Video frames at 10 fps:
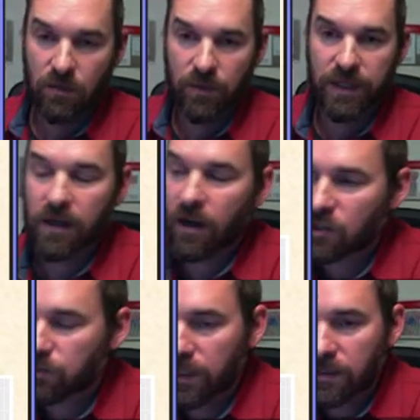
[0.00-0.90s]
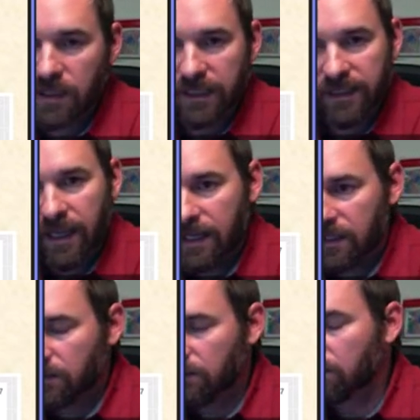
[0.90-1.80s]
We get harsh winters like they had
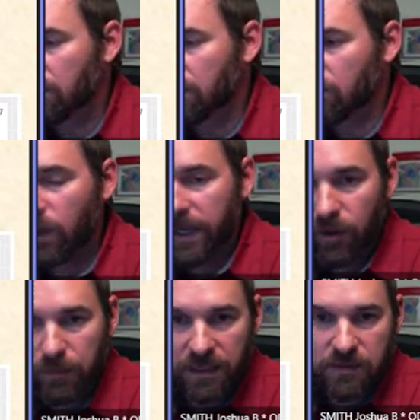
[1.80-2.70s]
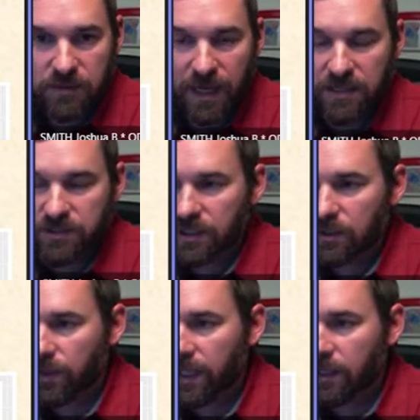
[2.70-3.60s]
in in Wyoming this past
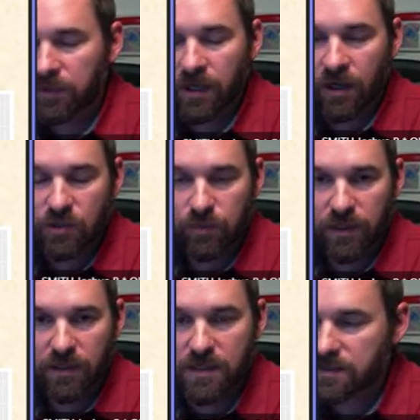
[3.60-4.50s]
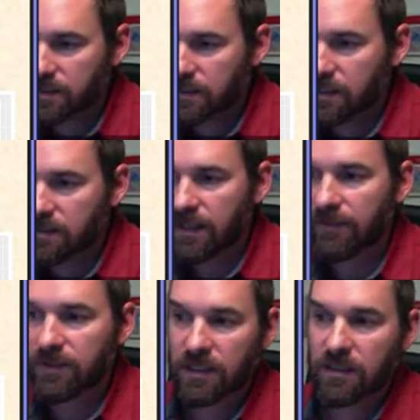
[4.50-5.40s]
year. We had a pretty harsh winter in 16,
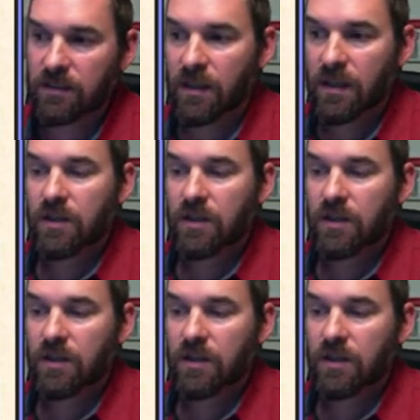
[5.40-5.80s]
17.